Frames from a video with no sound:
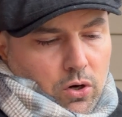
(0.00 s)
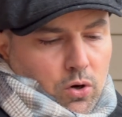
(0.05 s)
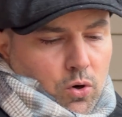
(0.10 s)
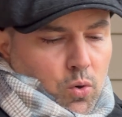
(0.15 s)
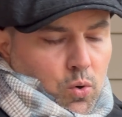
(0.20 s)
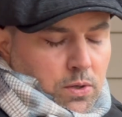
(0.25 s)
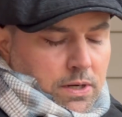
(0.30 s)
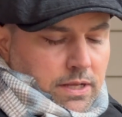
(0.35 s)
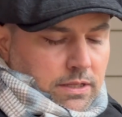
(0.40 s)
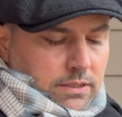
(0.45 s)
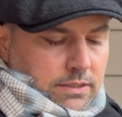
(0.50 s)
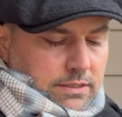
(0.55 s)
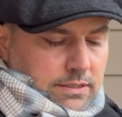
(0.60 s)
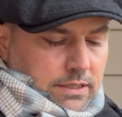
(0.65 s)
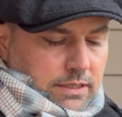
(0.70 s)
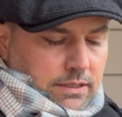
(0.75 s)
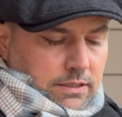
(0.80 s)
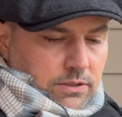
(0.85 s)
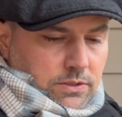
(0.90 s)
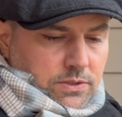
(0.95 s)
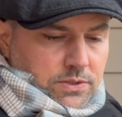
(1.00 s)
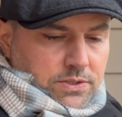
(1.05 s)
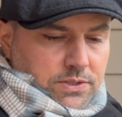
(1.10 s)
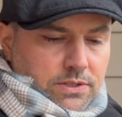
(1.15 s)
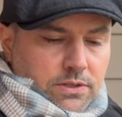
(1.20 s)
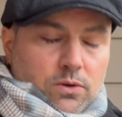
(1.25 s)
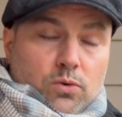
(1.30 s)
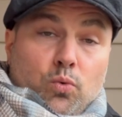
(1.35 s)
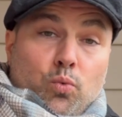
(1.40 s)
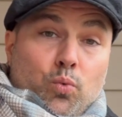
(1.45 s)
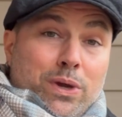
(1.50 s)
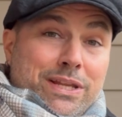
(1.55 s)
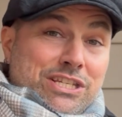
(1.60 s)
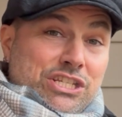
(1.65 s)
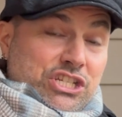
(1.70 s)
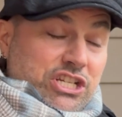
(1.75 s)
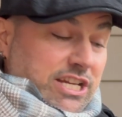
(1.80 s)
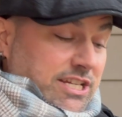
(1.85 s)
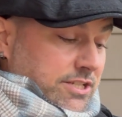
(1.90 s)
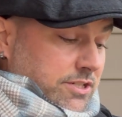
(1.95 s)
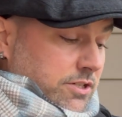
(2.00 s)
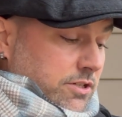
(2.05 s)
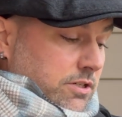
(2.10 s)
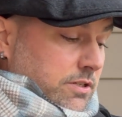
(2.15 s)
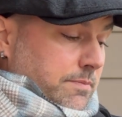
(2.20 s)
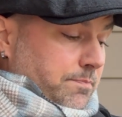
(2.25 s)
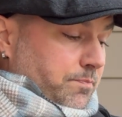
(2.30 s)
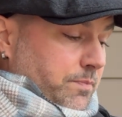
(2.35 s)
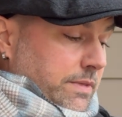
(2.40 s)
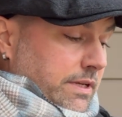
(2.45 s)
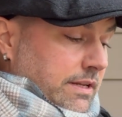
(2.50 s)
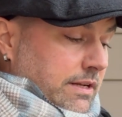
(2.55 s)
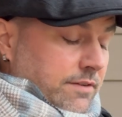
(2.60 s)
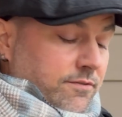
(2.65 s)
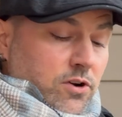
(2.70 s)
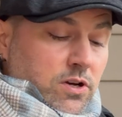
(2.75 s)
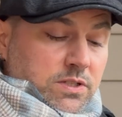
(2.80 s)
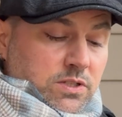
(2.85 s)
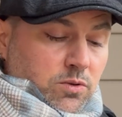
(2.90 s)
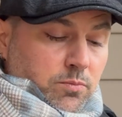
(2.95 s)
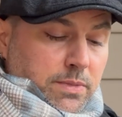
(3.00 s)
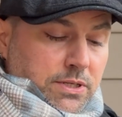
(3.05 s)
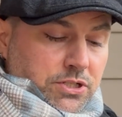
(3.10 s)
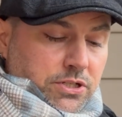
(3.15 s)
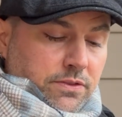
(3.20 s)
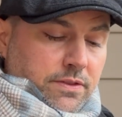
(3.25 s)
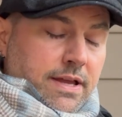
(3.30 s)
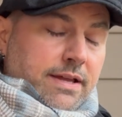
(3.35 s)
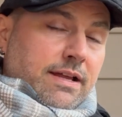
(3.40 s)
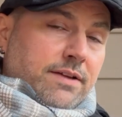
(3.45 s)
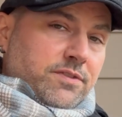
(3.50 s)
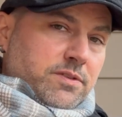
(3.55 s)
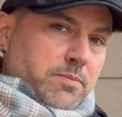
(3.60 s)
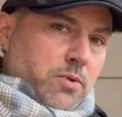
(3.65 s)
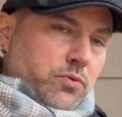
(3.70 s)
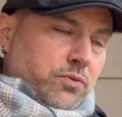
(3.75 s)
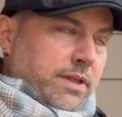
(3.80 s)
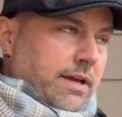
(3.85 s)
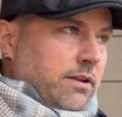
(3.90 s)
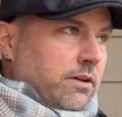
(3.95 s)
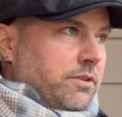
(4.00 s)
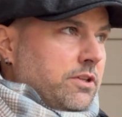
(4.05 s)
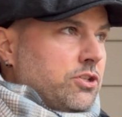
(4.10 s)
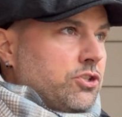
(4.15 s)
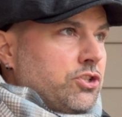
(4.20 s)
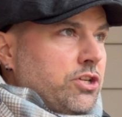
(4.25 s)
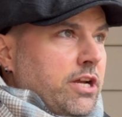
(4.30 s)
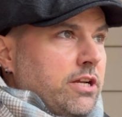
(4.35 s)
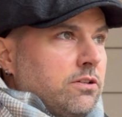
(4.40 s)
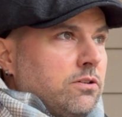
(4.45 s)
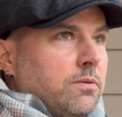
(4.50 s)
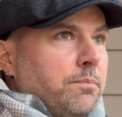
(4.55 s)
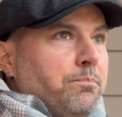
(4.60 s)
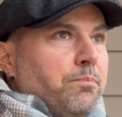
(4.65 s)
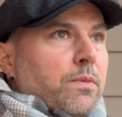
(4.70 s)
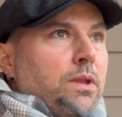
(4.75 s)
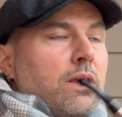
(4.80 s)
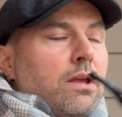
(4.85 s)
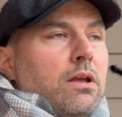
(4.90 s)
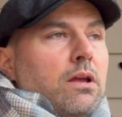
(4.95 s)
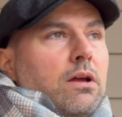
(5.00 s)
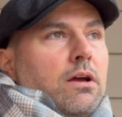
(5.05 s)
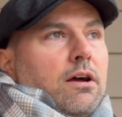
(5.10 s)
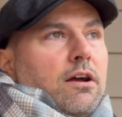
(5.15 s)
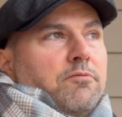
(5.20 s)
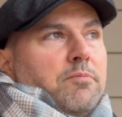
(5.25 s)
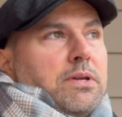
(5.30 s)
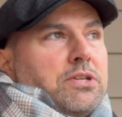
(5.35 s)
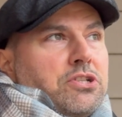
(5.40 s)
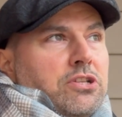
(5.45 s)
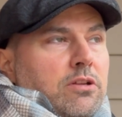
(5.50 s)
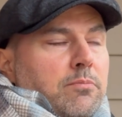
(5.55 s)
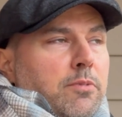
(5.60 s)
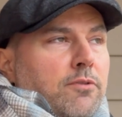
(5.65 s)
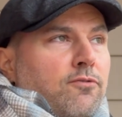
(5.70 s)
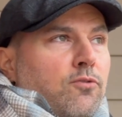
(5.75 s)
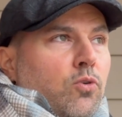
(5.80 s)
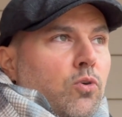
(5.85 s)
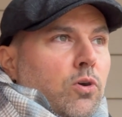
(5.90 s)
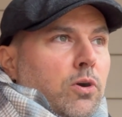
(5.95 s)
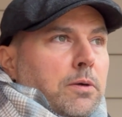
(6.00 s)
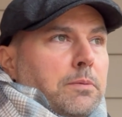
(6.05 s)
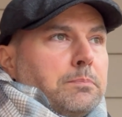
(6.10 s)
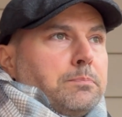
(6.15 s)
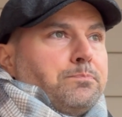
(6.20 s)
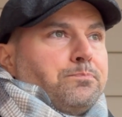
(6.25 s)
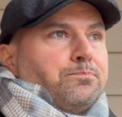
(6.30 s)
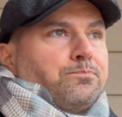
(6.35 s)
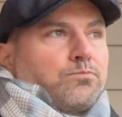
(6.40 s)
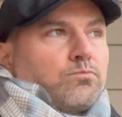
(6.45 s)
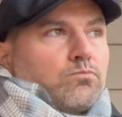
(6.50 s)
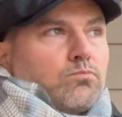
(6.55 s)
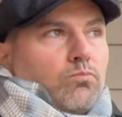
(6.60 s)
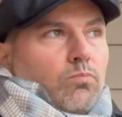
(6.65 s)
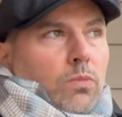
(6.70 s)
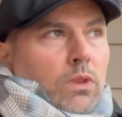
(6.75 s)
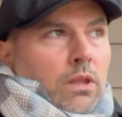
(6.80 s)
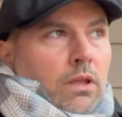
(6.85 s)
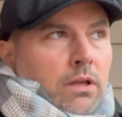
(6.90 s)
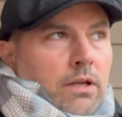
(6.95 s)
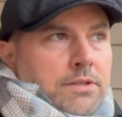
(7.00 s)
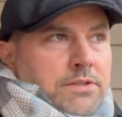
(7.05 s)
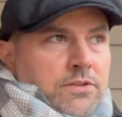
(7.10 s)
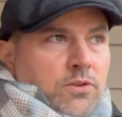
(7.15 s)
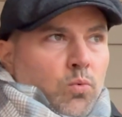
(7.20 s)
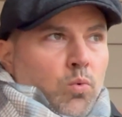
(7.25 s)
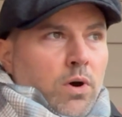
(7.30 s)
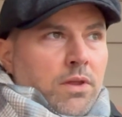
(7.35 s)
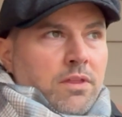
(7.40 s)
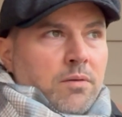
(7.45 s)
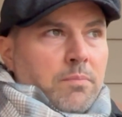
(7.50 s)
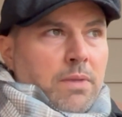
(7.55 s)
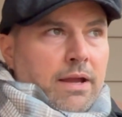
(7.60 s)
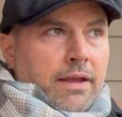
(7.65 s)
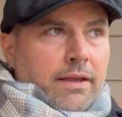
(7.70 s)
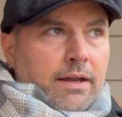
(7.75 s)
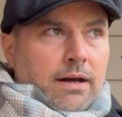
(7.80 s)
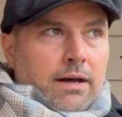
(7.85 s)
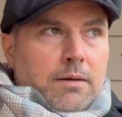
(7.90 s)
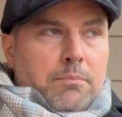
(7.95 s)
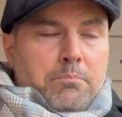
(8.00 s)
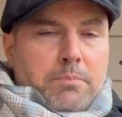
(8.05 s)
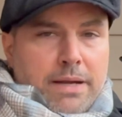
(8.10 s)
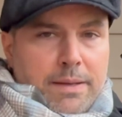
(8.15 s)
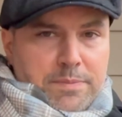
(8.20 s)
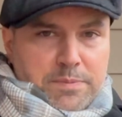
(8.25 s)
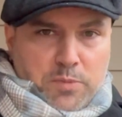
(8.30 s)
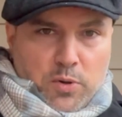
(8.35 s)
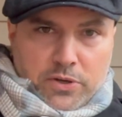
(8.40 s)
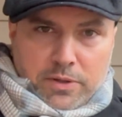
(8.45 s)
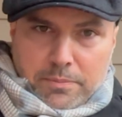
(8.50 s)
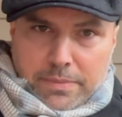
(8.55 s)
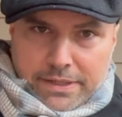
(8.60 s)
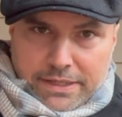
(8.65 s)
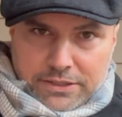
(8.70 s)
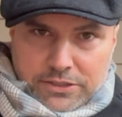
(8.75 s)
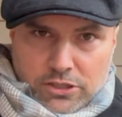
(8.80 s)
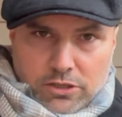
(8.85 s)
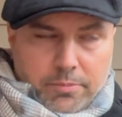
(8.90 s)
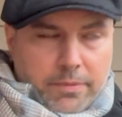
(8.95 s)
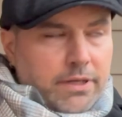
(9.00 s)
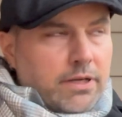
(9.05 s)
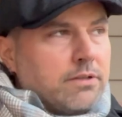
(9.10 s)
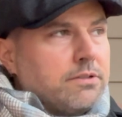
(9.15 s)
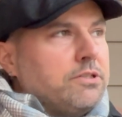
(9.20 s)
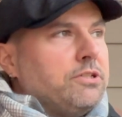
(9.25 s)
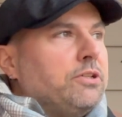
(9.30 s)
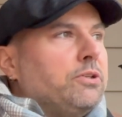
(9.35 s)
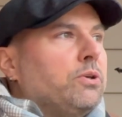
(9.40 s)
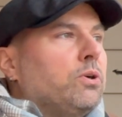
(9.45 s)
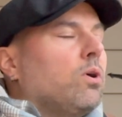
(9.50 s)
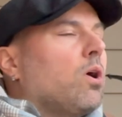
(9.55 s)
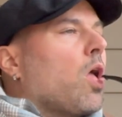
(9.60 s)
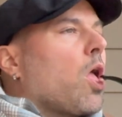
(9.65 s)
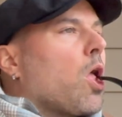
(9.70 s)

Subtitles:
Cornell and Deal's Winchester. And I've also mentioned that. I've smoked that on this channel. I've mentioned it before. It's the one that my pipe smoking buddy turned me on to.